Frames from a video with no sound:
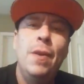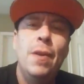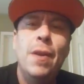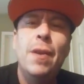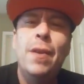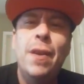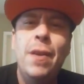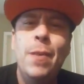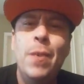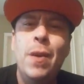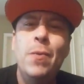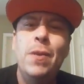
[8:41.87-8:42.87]
I look at him
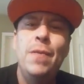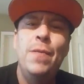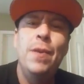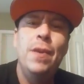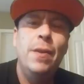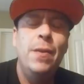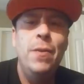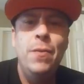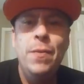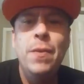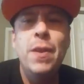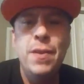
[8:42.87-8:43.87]
like, what the fuck, you know?
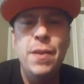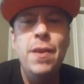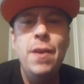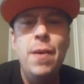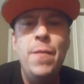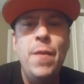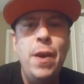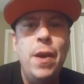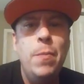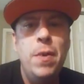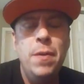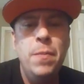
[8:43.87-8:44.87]
I said, yeah, I'm fine,
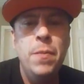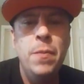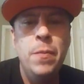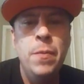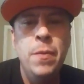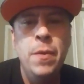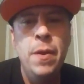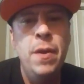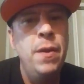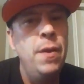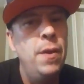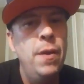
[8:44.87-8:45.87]
man.
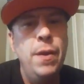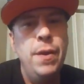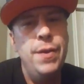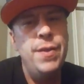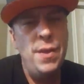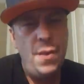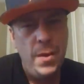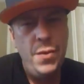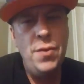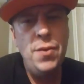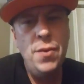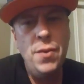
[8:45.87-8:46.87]
He said, are you
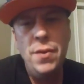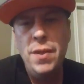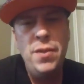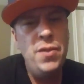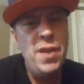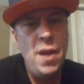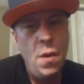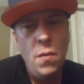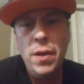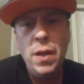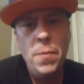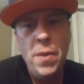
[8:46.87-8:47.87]
sure? Did you tell on
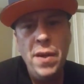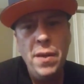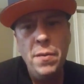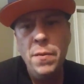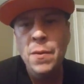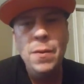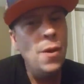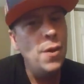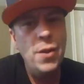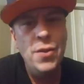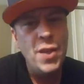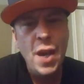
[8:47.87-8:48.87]
anybody? Are you
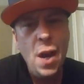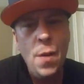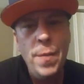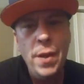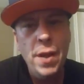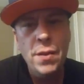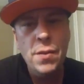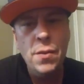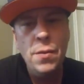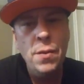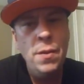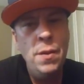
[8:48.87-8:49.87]
a child molester?
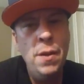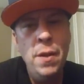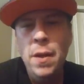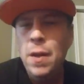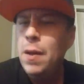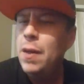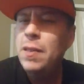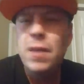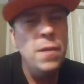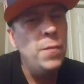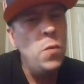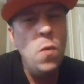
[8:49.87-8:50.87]
He said,
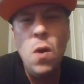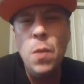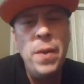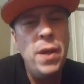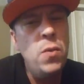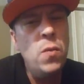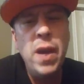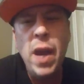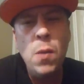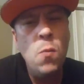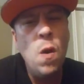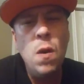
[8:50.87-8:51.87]
if you are, man, you
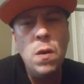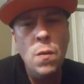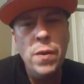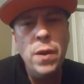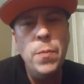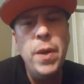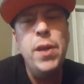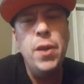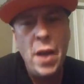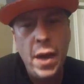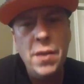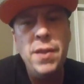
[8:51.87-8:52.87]
can't walk over here, man. You
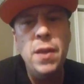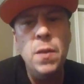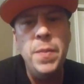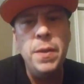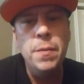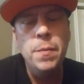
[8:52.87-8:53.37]
gotta tell me.